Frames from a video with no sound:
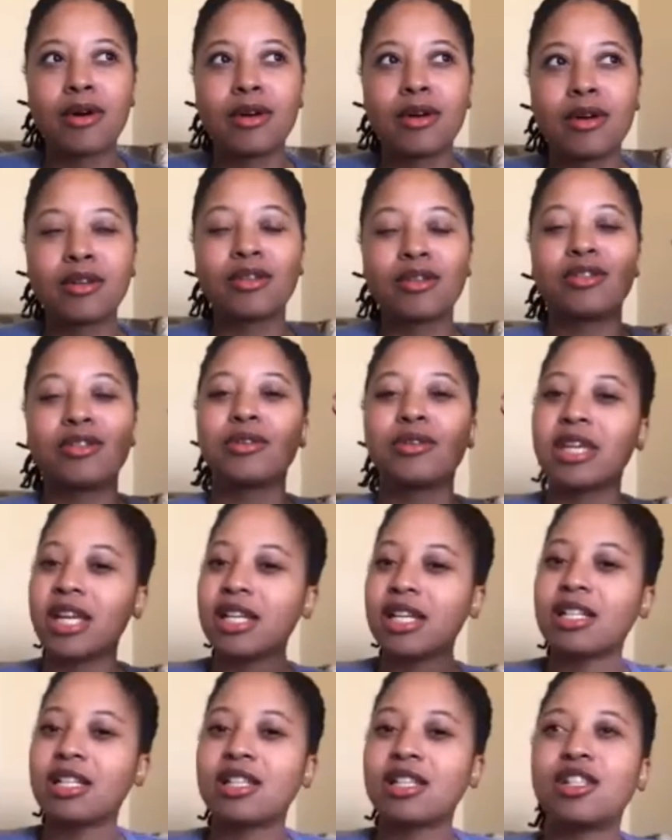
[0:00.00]
you get
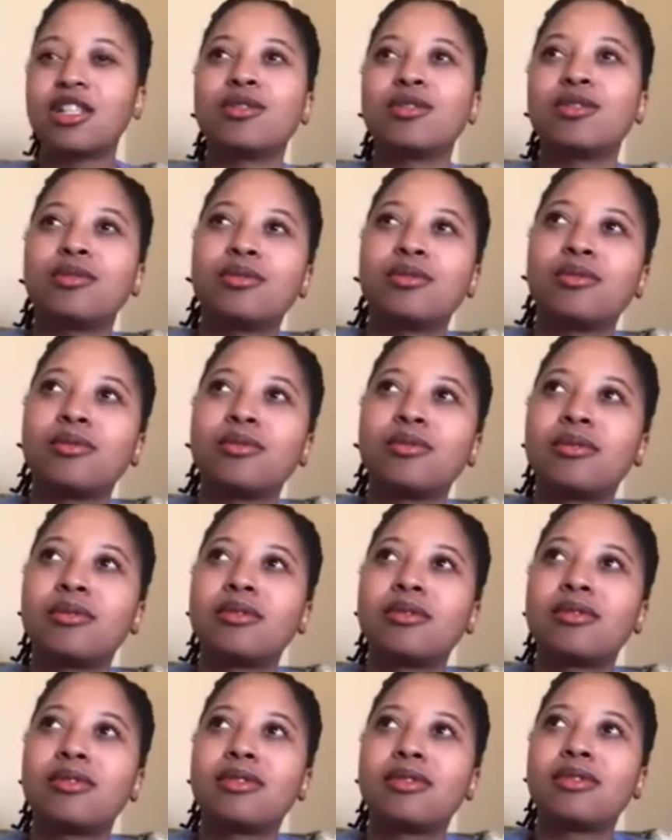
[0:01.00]
into
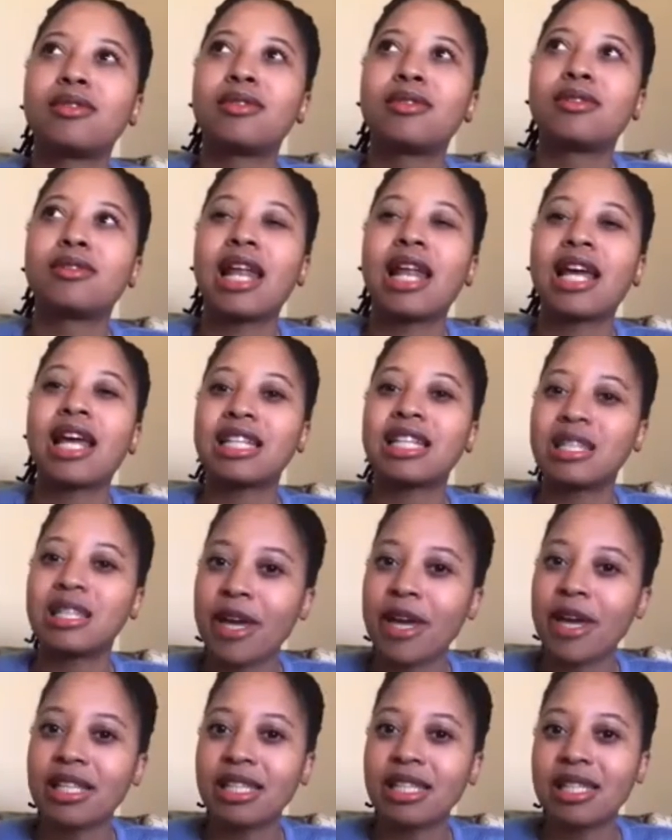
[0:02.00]
like
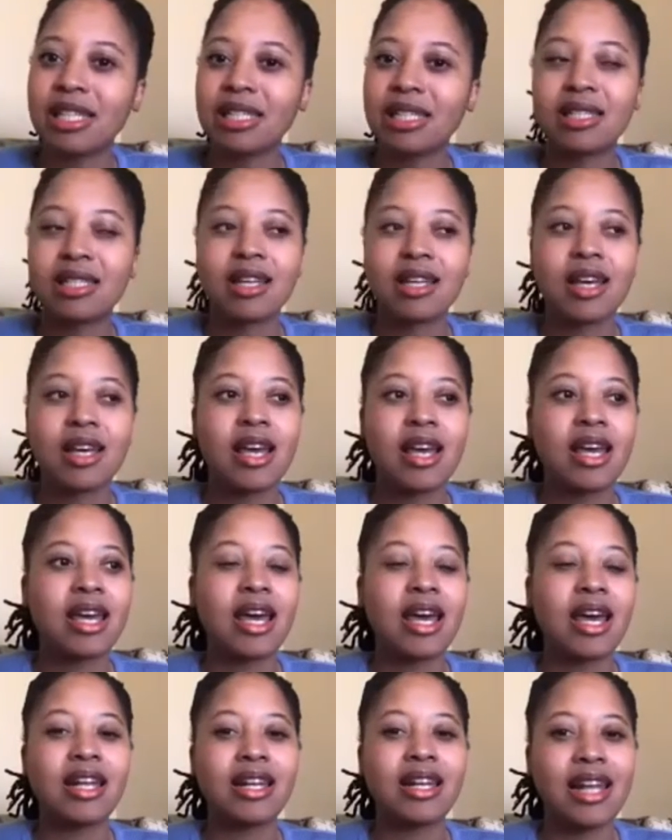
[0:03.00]
spaces
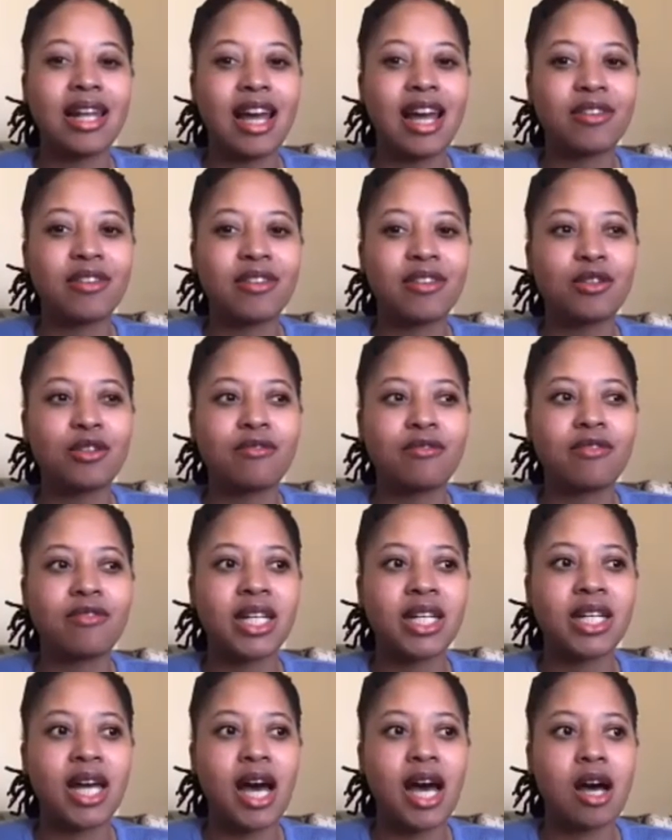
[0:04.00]
and in life and you
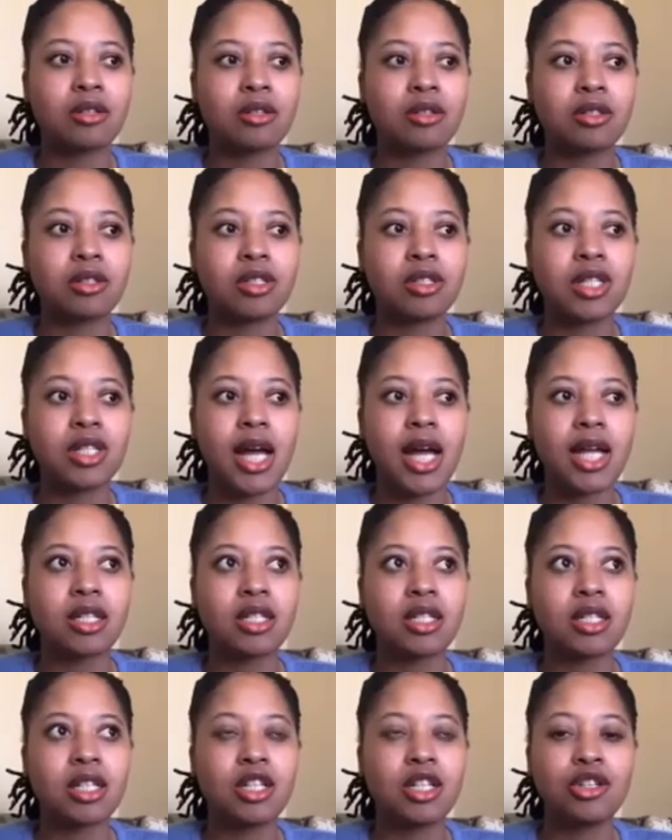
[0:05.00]
find out that
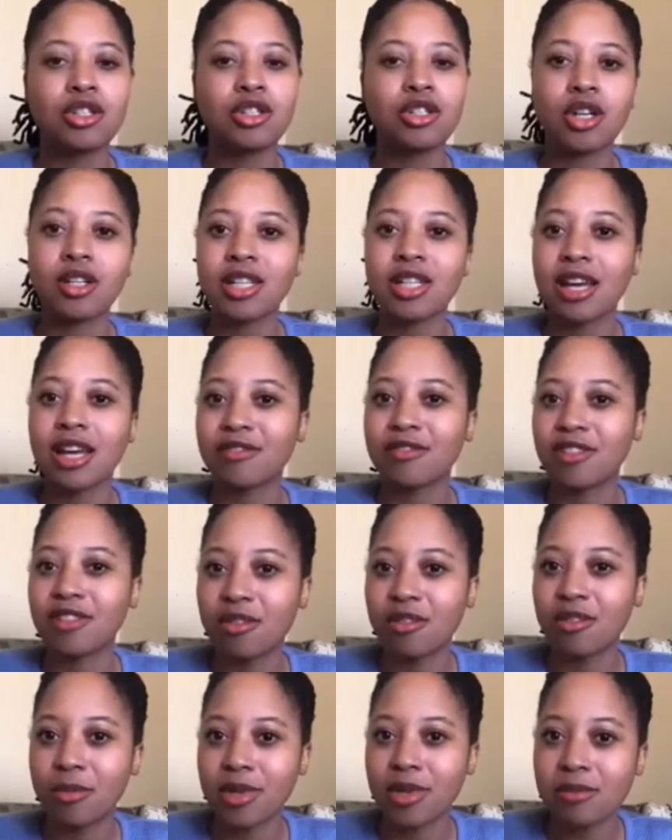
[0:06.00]
you start to have
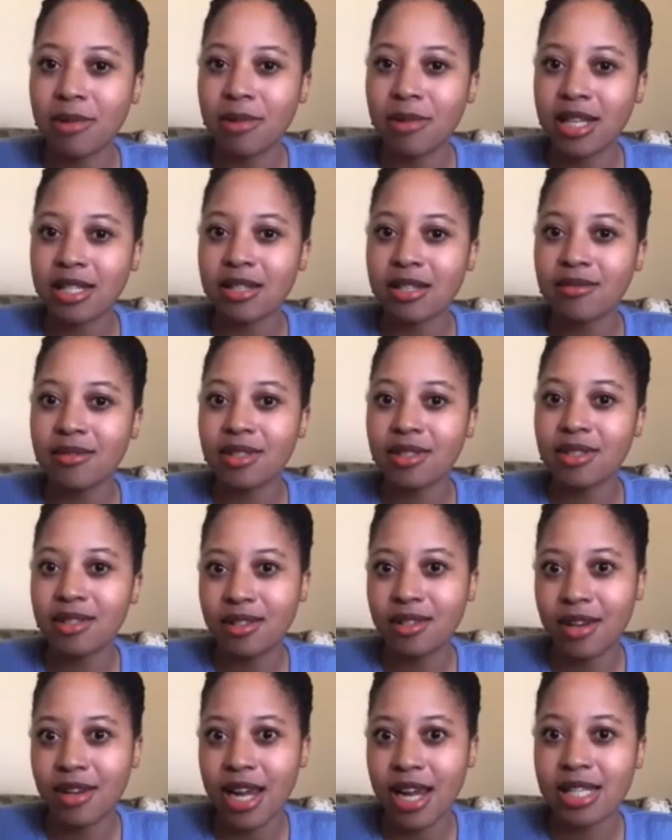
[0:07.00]
different perspectives,
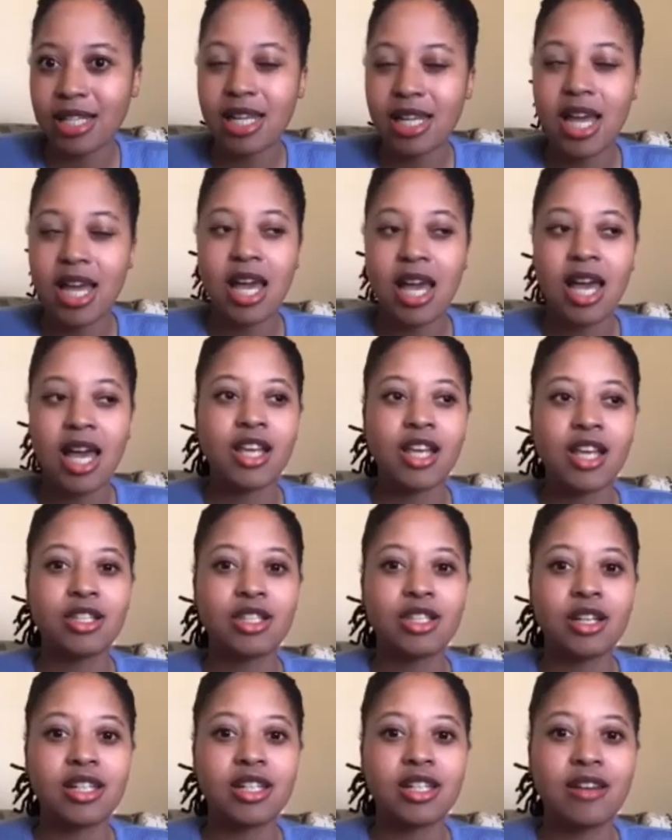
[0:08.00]
right? And you
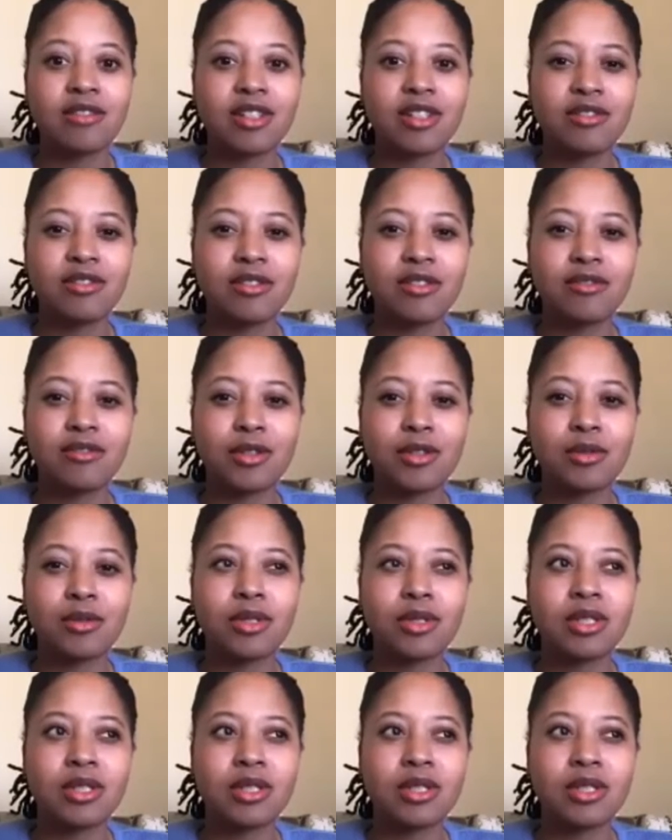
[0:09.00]
start to have different views.